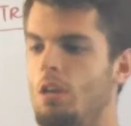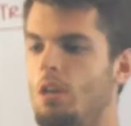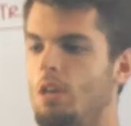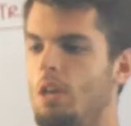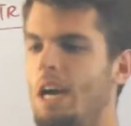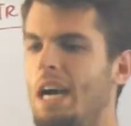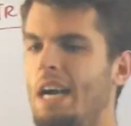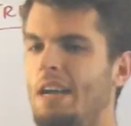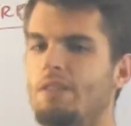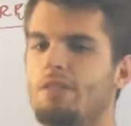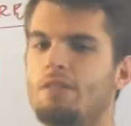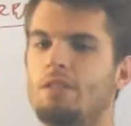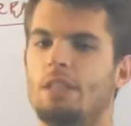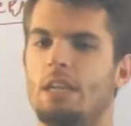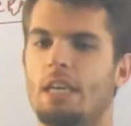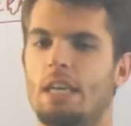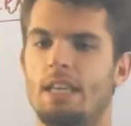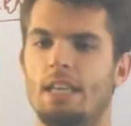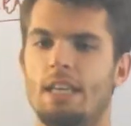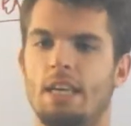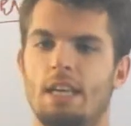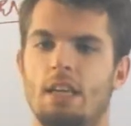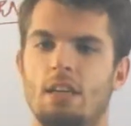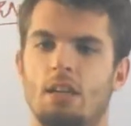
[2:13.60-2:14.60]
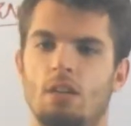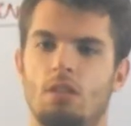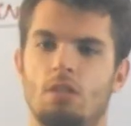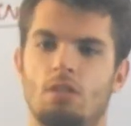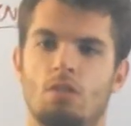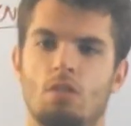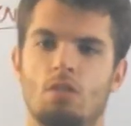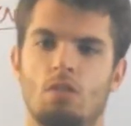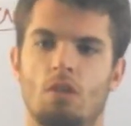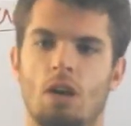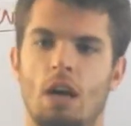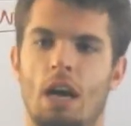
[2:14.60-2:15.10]
I understand that. You
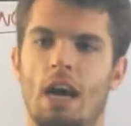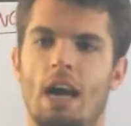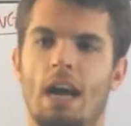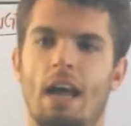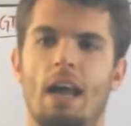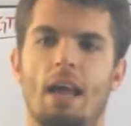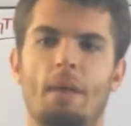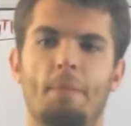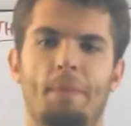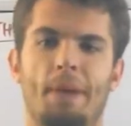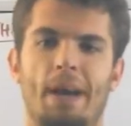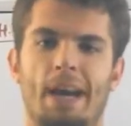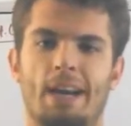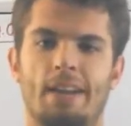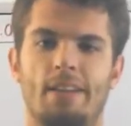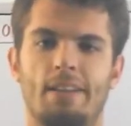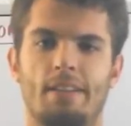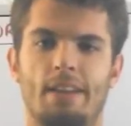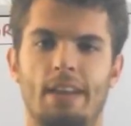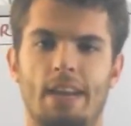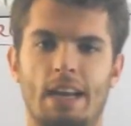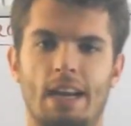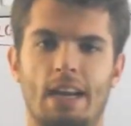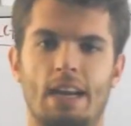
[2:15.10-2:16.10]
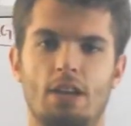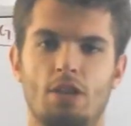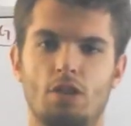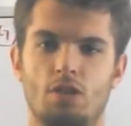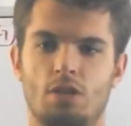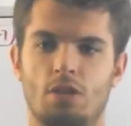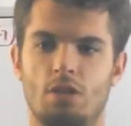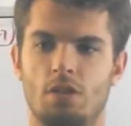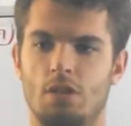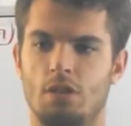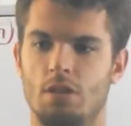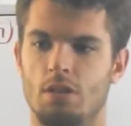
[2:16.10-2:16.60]
know, back in the day I
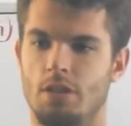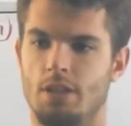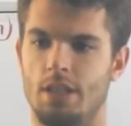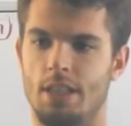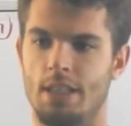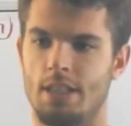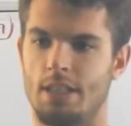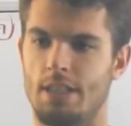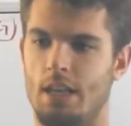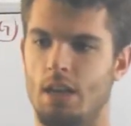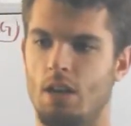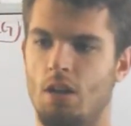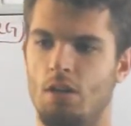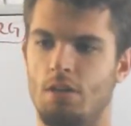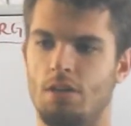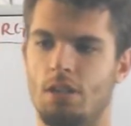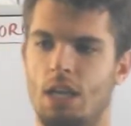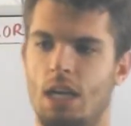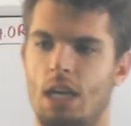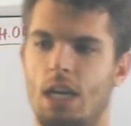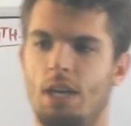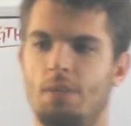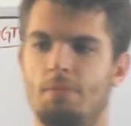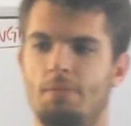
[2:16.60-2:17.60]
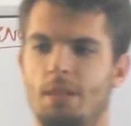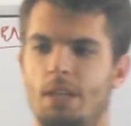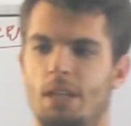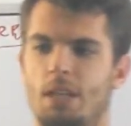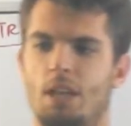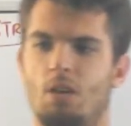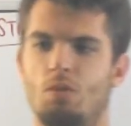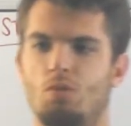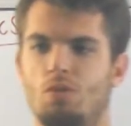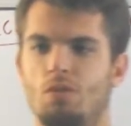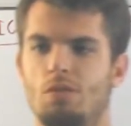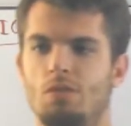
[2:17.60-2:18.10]
used to think that all the time, that I
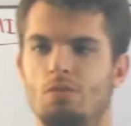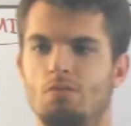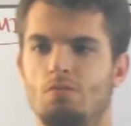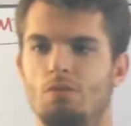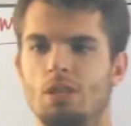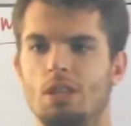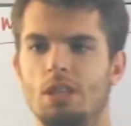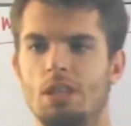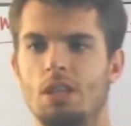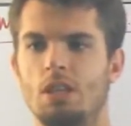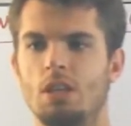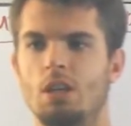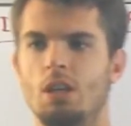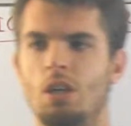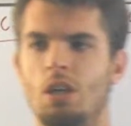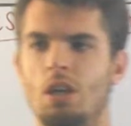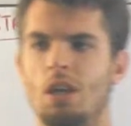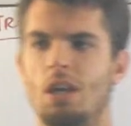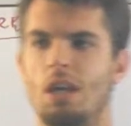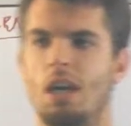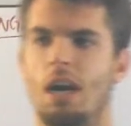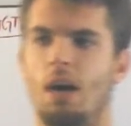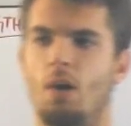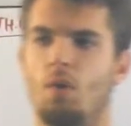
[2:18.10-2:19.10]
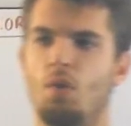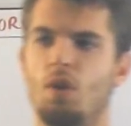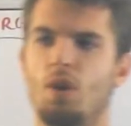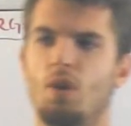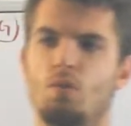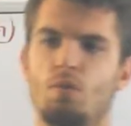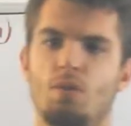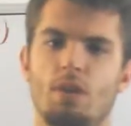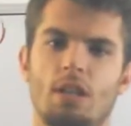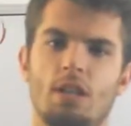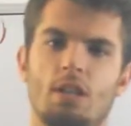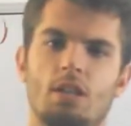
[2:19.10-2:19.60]
wouldn't really
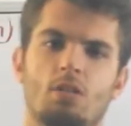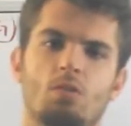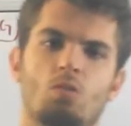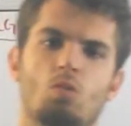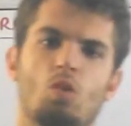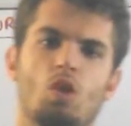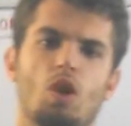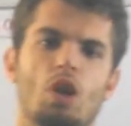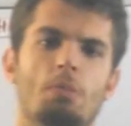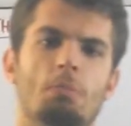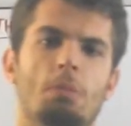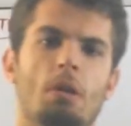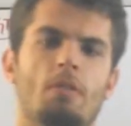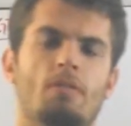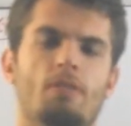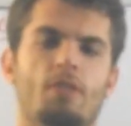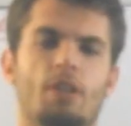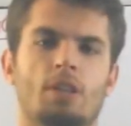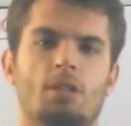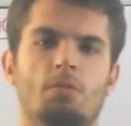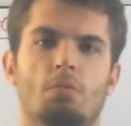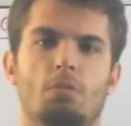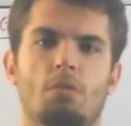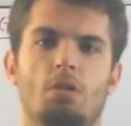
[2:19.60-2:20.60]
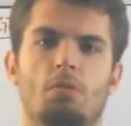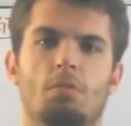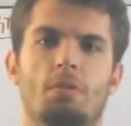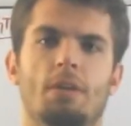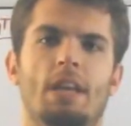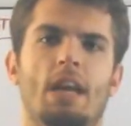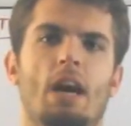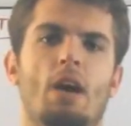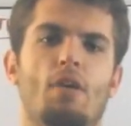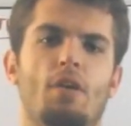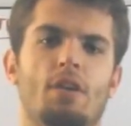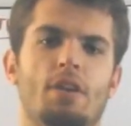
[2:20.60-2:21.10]
worry about flexibility, but
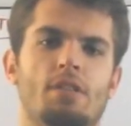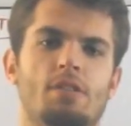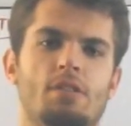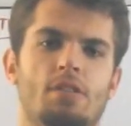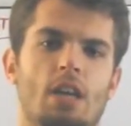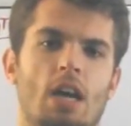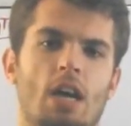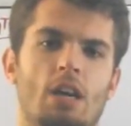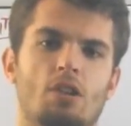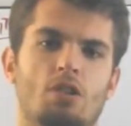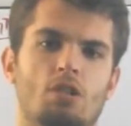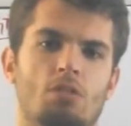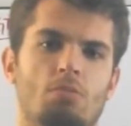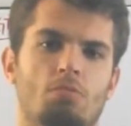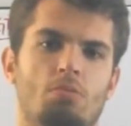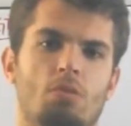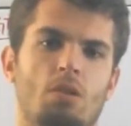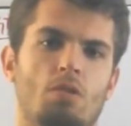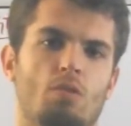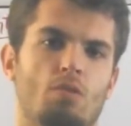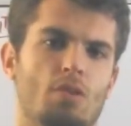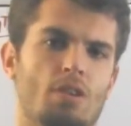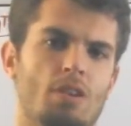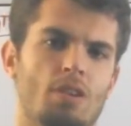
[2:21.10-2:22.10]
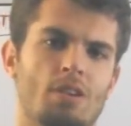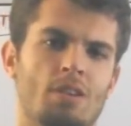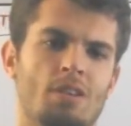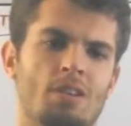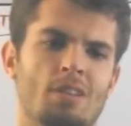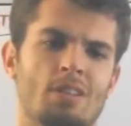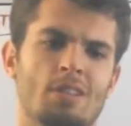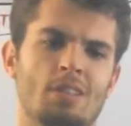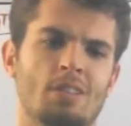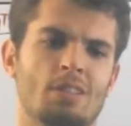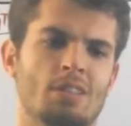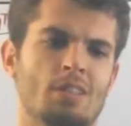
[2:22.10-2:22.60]
now it's gotten to the point where
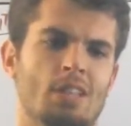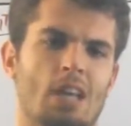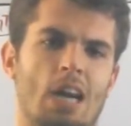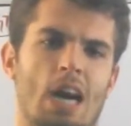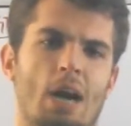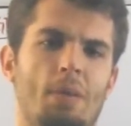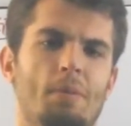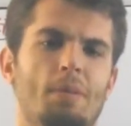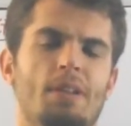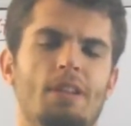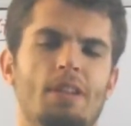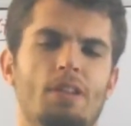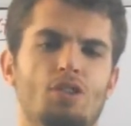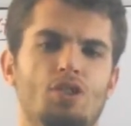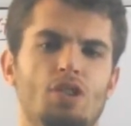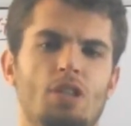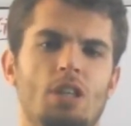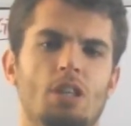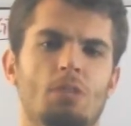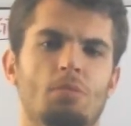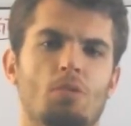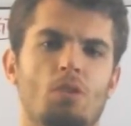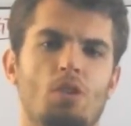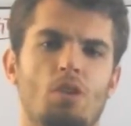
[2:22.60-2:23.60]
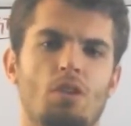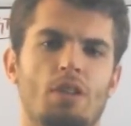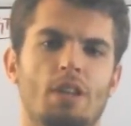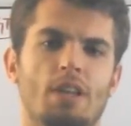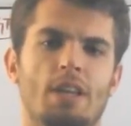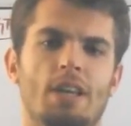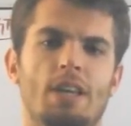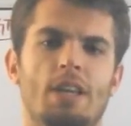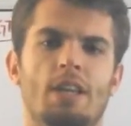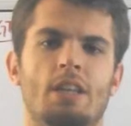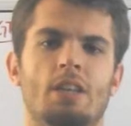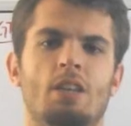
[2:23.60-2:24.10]
I'm in the gym
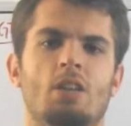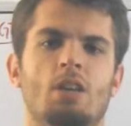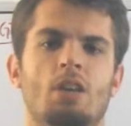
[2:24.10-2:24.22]
early and